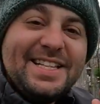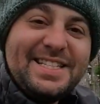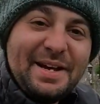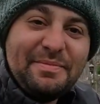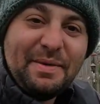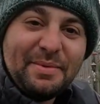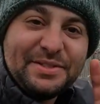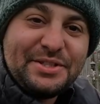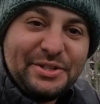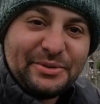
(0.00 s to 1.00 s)
Tip number
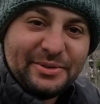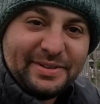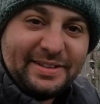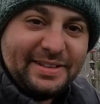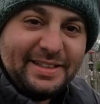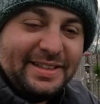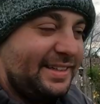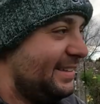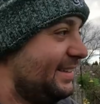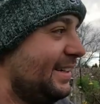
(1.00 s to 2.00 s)
two.
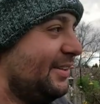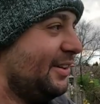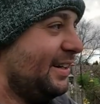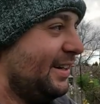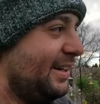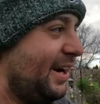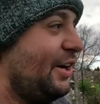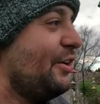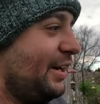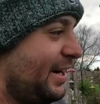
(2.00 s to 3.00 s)
Are
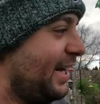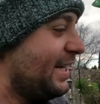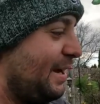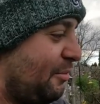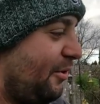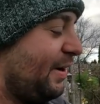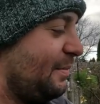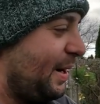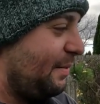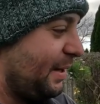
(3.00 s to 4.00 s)
you going to kick that ball right
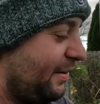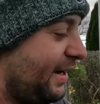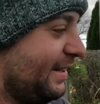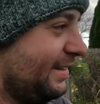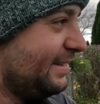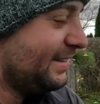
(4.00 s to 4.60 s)
by me, right?